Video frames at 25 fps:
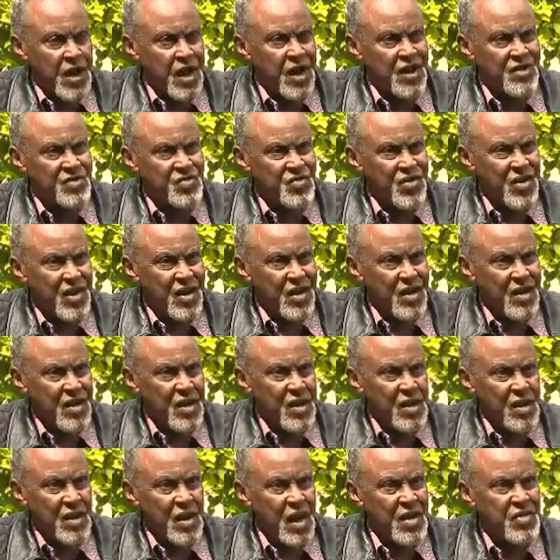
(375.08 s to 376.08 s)
the country,
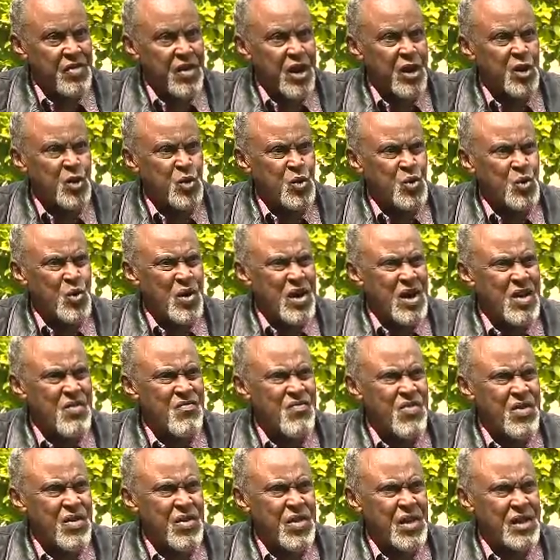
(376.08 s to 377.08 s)
and they knew
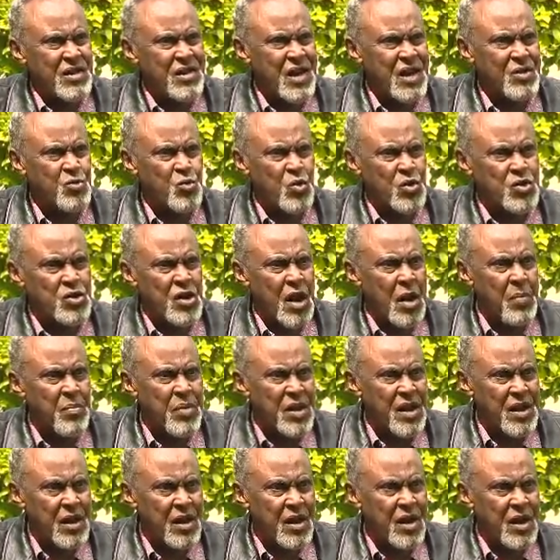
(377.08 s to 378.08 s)
everything that was
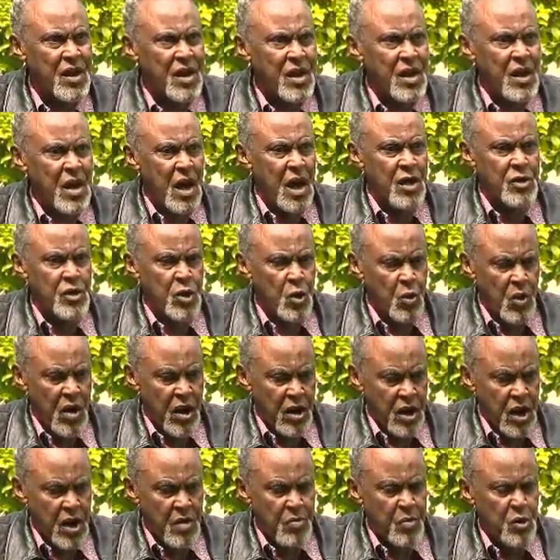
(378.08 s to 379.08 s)
happening, and they
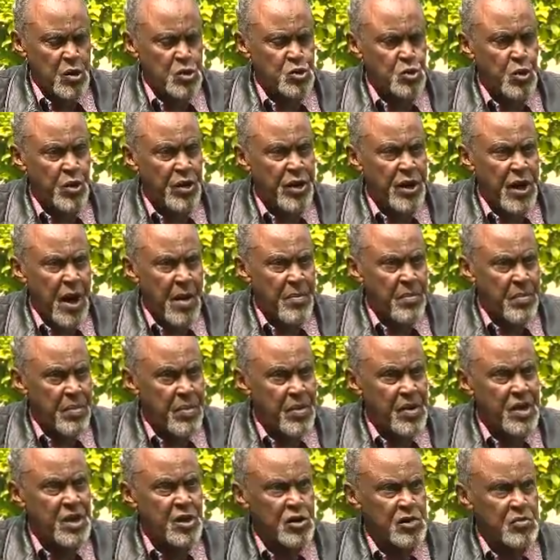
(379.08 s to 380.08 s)
were able to nap
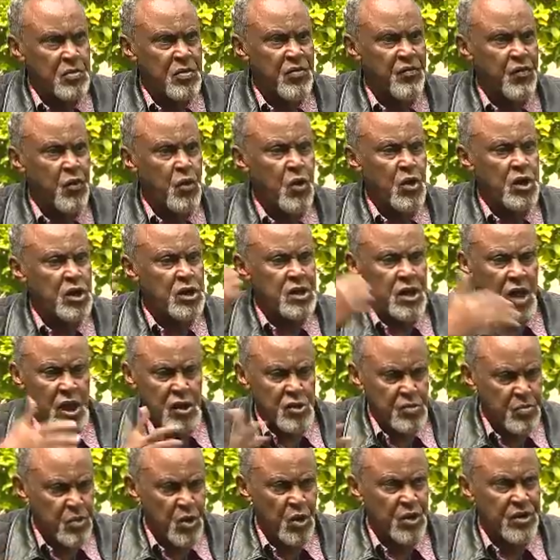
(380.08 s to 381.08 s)
it before it
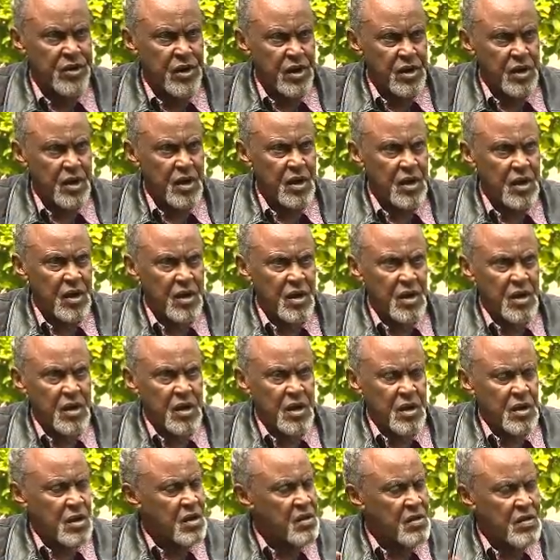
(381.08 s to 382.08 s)
exploded.
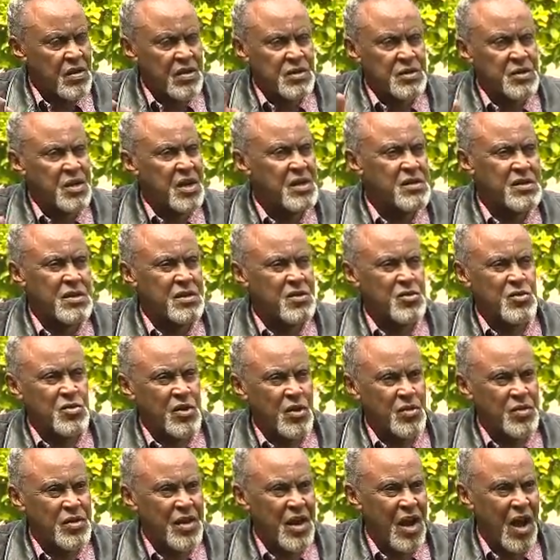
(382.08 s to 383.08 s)
These days it's
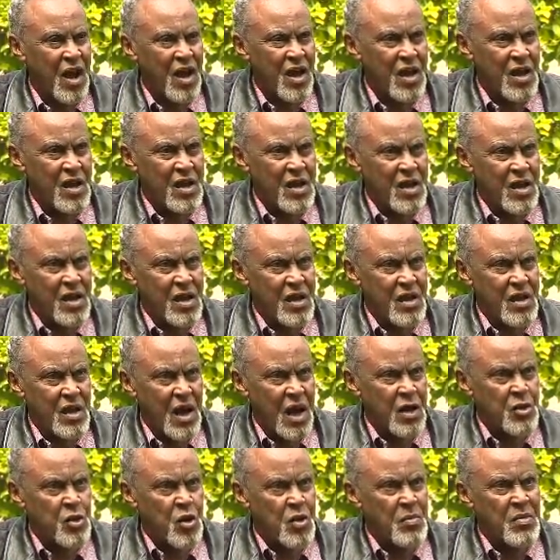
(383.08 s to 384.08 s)
not there.
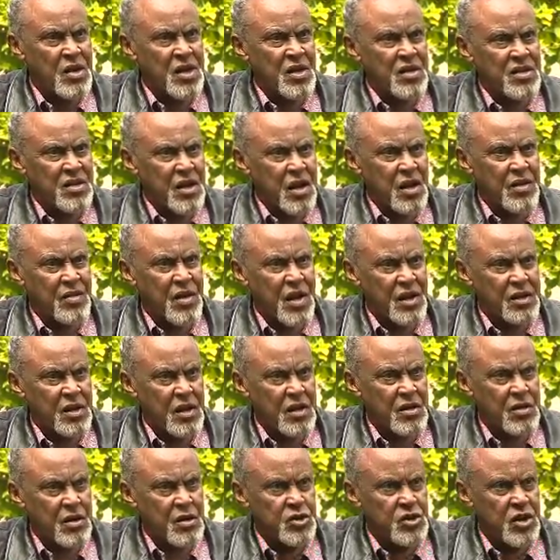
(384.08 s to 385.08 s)
I normally say that
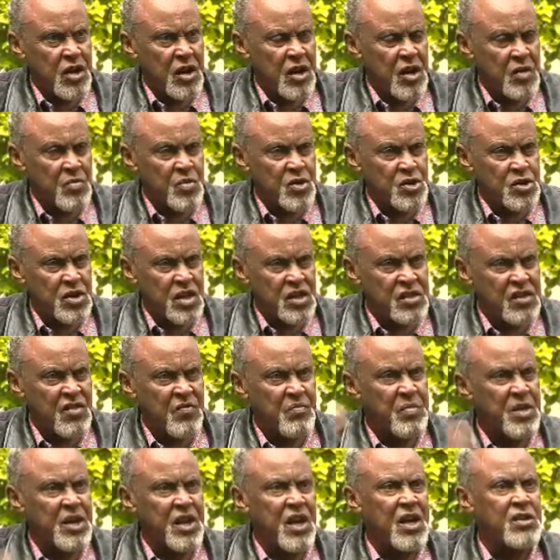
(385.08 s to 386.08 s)
regional commissioners
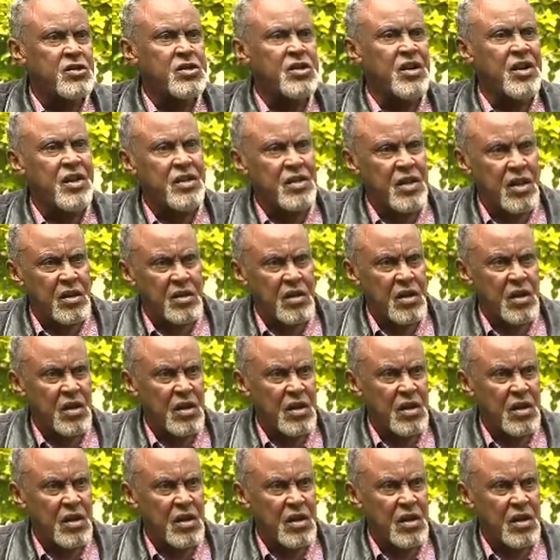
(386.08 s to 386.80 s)
have been castrated.